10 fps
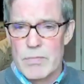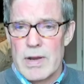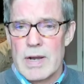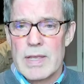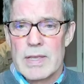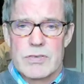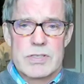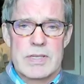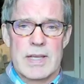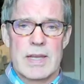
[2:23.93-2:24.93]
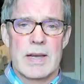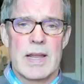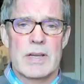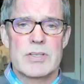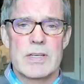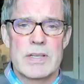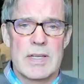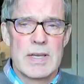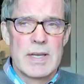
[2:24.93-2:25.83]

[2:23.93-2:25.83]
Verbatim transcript: really interesting, and it actually